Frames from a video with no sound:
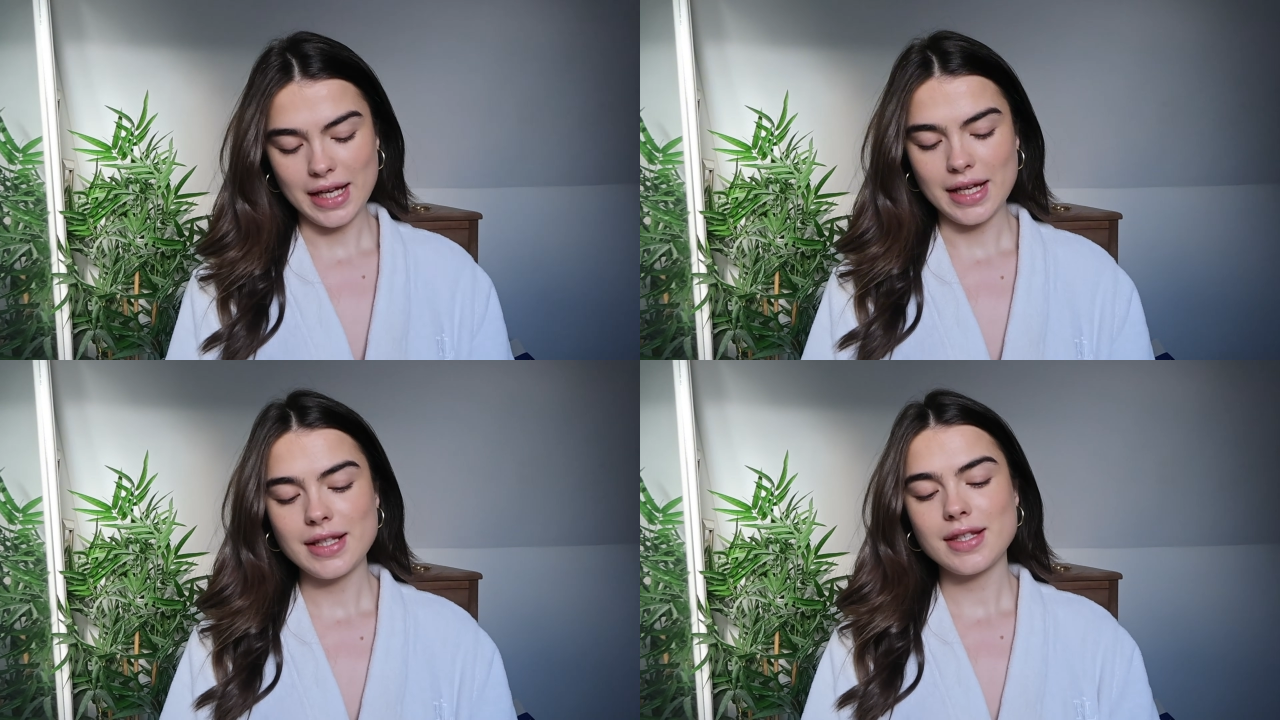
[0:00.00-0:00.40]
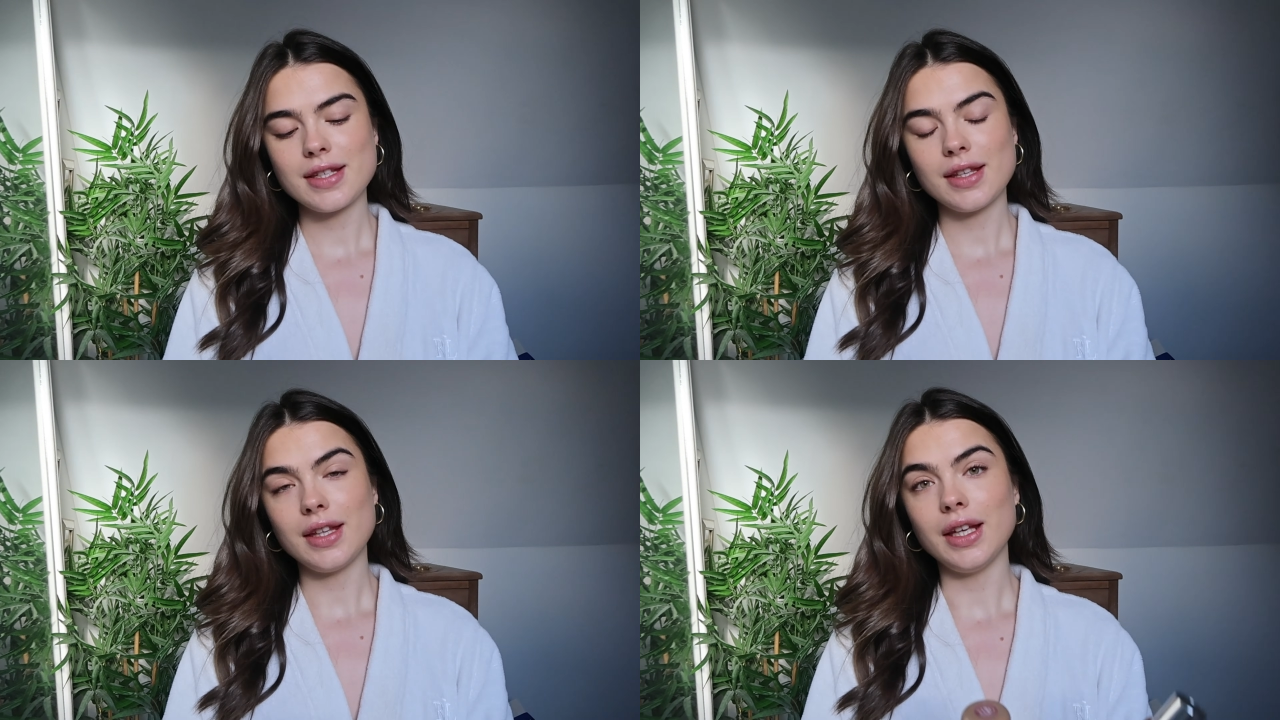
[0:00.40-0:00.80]
It's
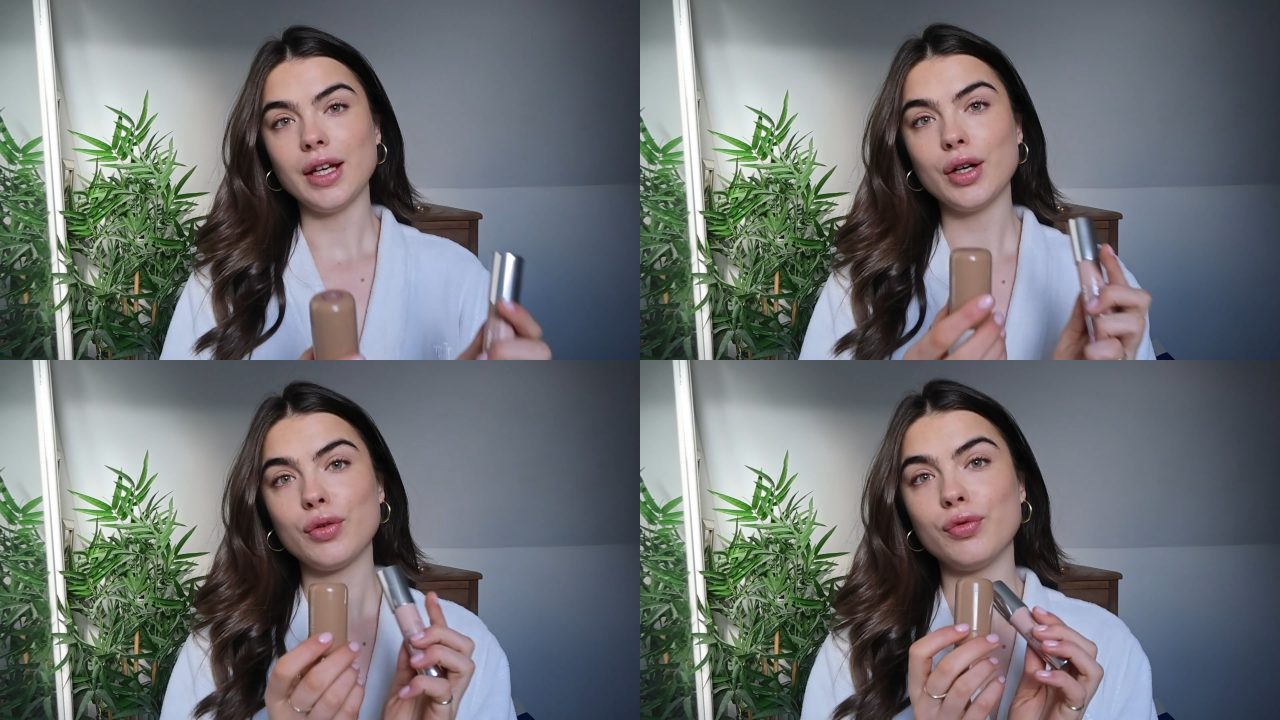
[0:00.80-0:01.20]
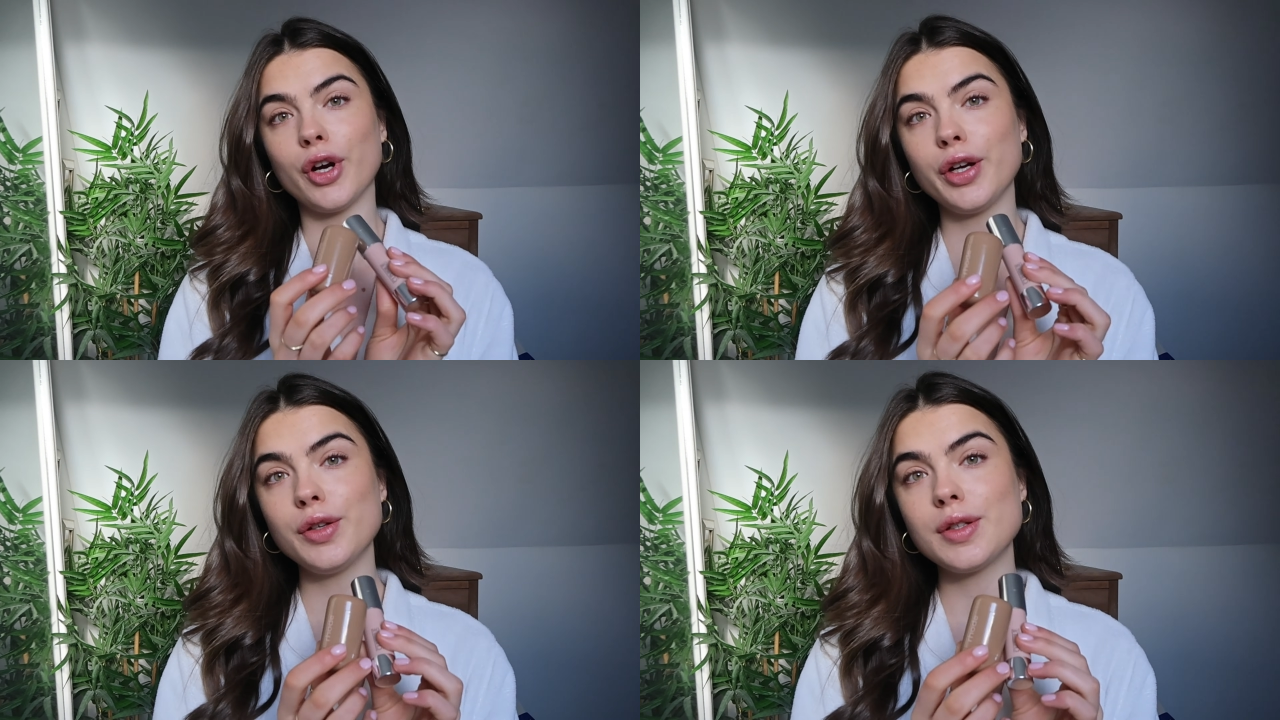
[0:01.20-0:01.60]
the
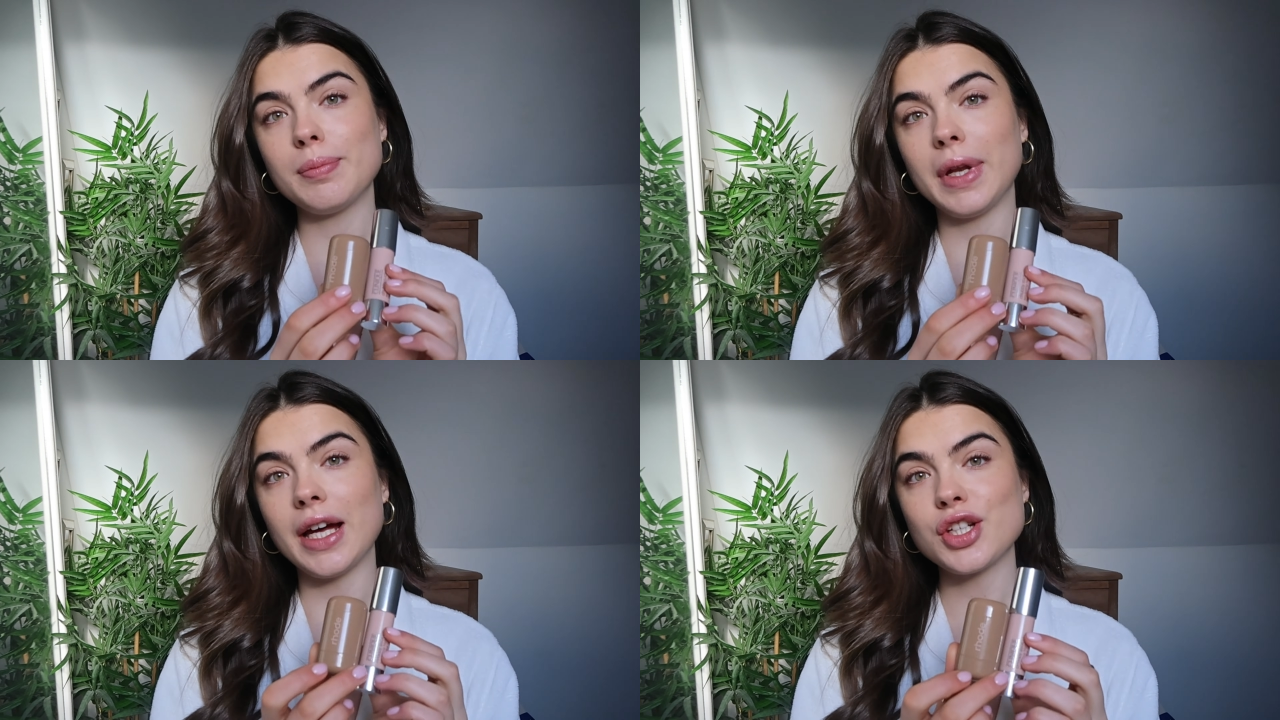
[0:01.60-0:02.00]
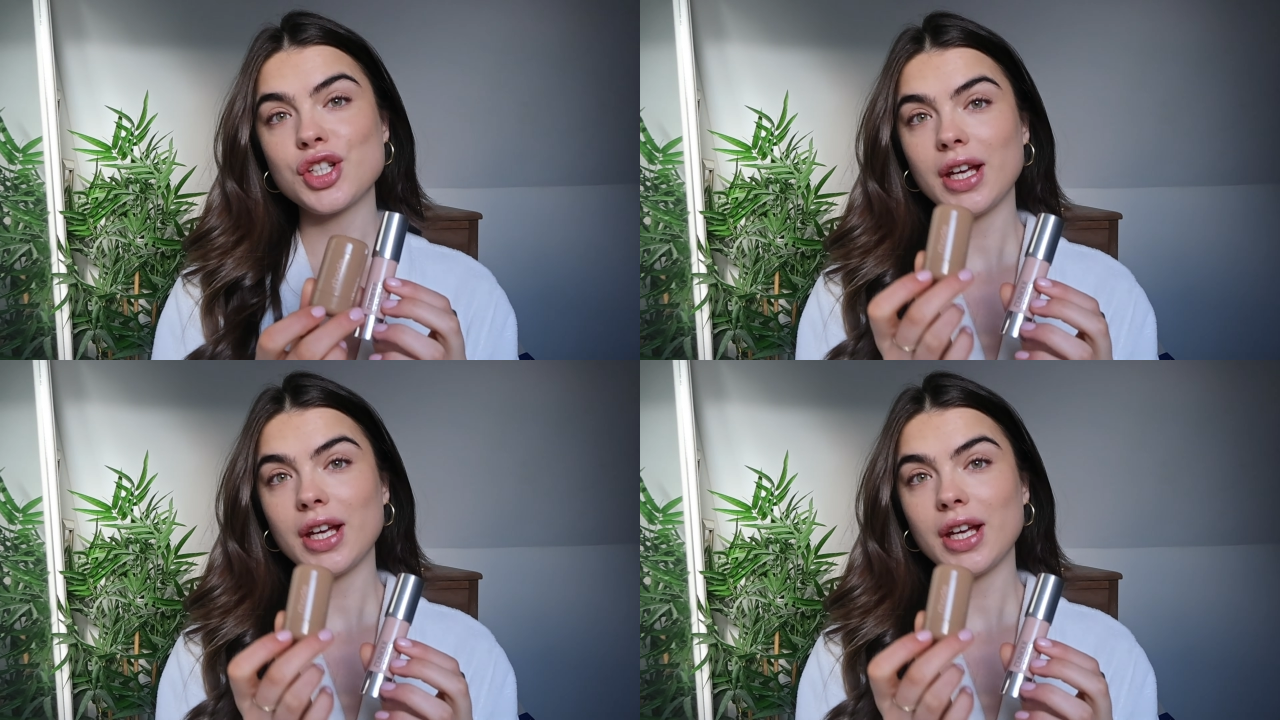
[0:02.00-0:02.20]
Rhode blush